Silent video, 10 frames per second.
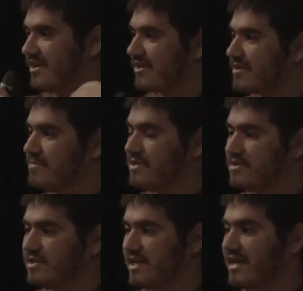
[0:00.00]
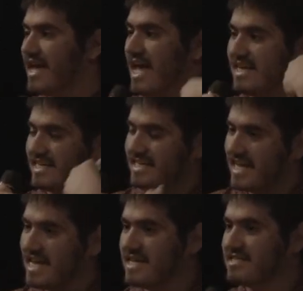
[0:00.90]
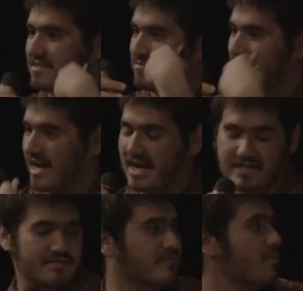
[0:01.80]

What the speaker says: in our community and engage in a more active